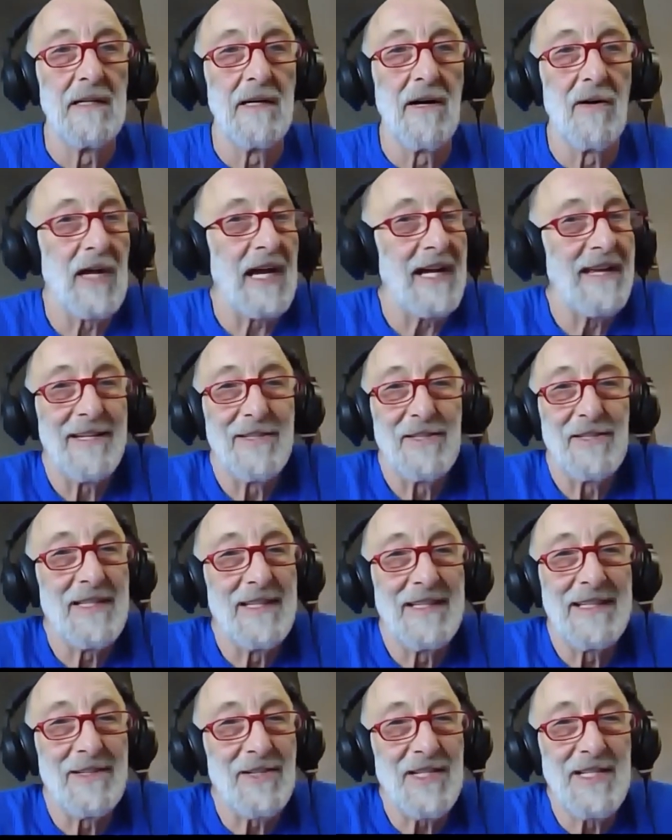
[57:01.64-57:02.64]
Okay,
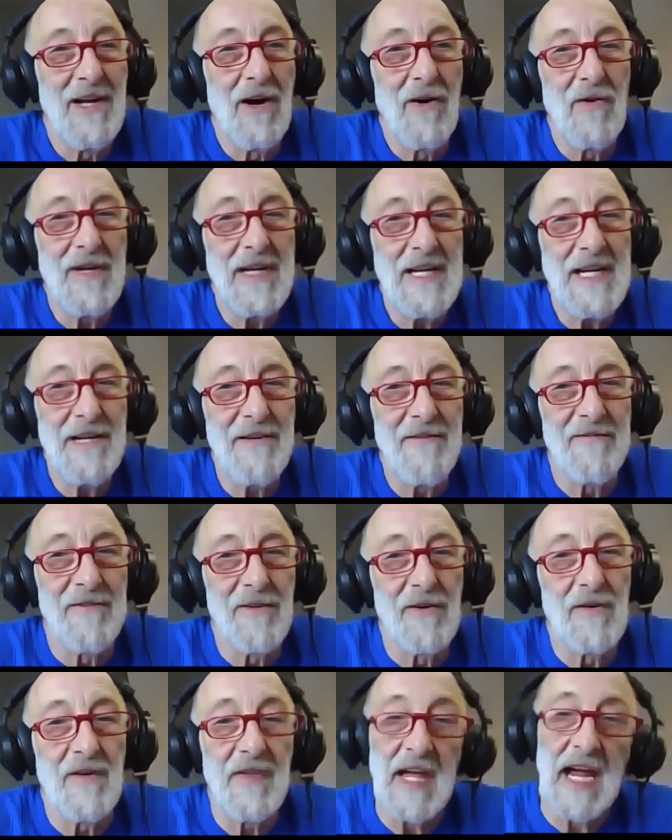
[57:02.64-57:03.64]
there's no need
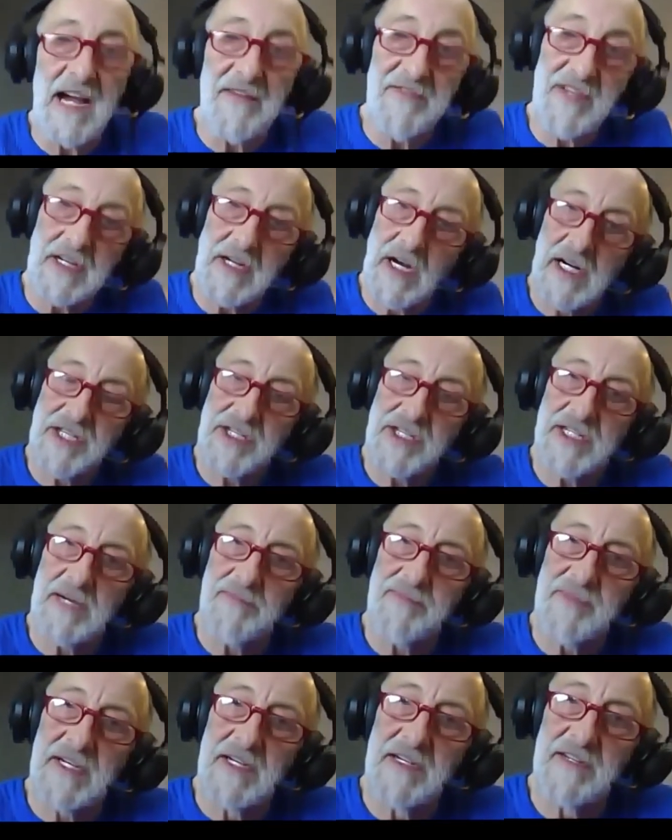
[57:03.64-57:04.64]
for. They have the
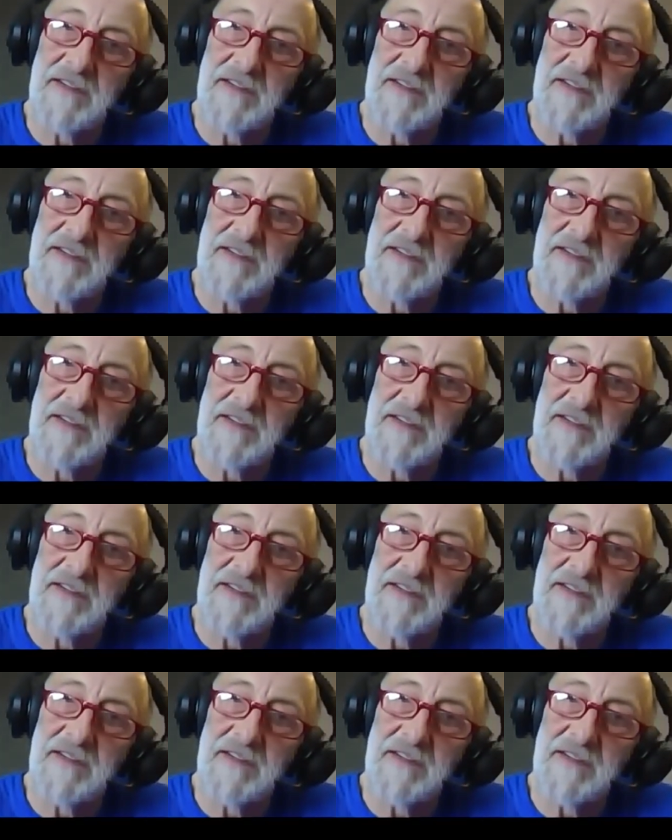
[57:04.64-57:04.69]
concept